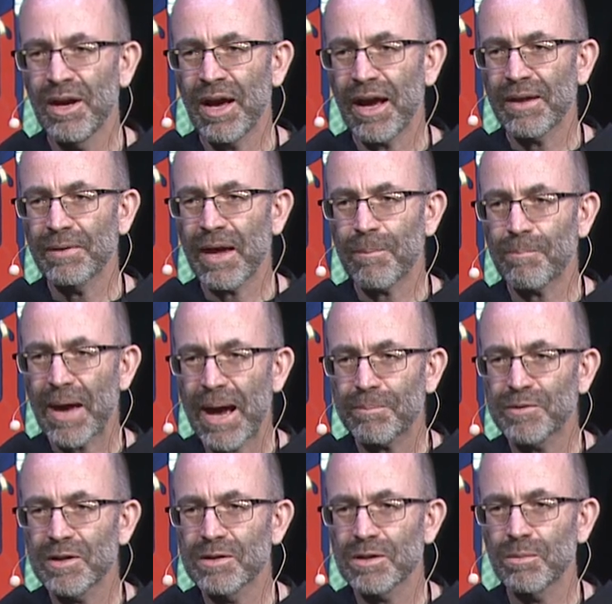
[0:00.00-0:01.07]
and that
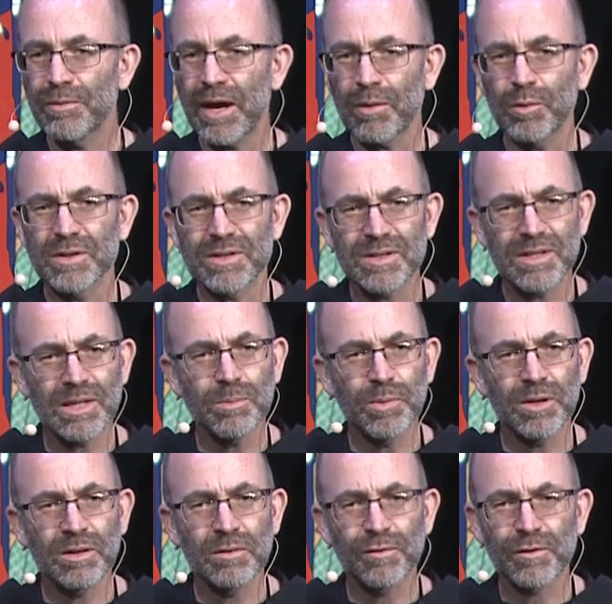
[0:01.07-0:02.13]
baptism that was
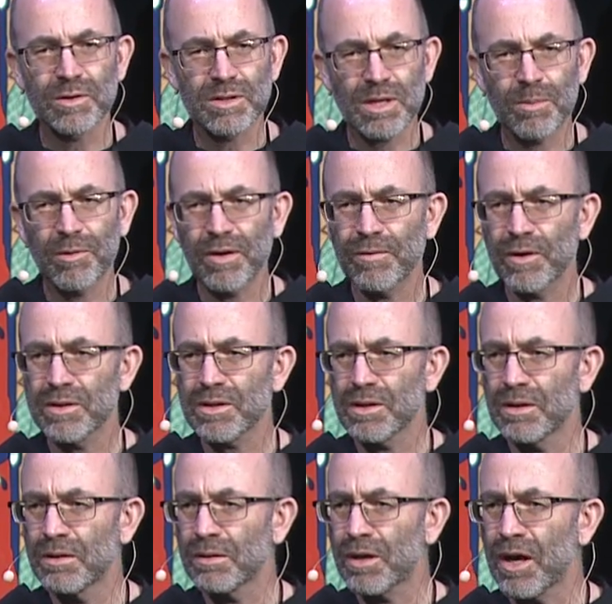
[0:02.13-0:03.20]
deepened for some of us
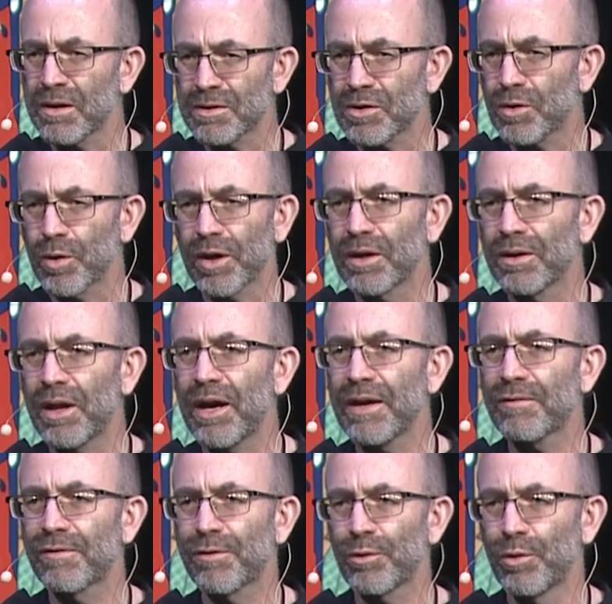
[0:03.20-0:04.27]
in consecrated
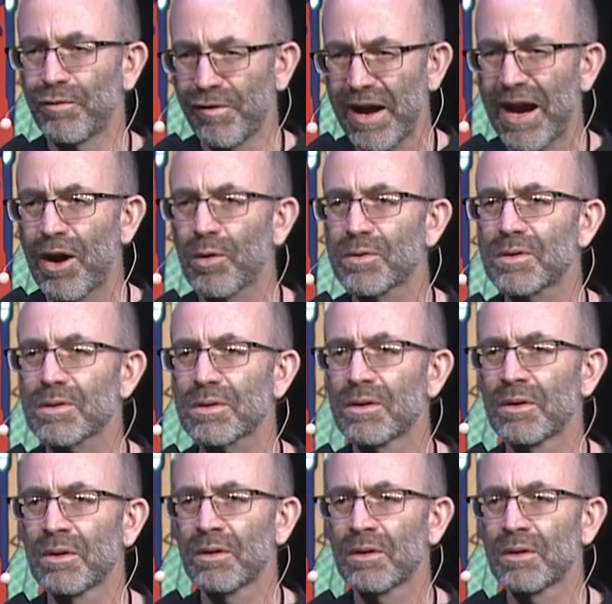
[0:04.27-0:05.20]
life through vows,